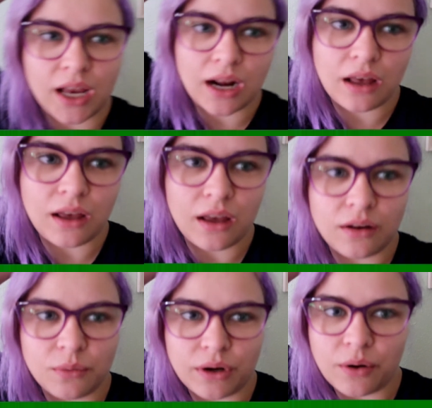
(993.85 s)
And
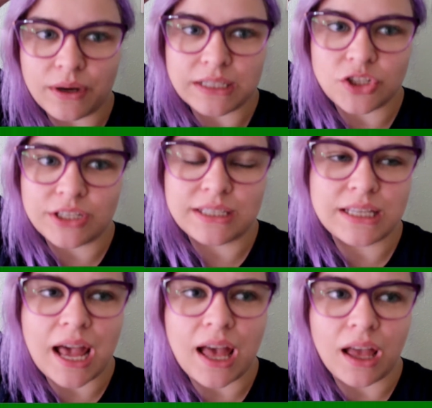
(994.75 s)
I would always just
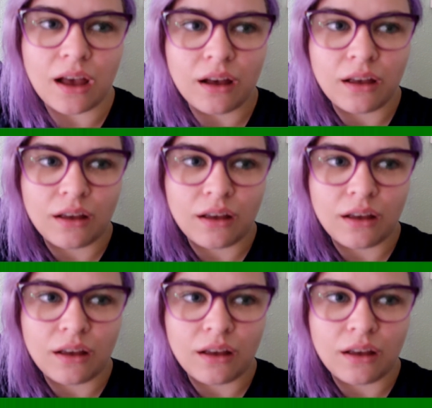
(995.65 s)
say,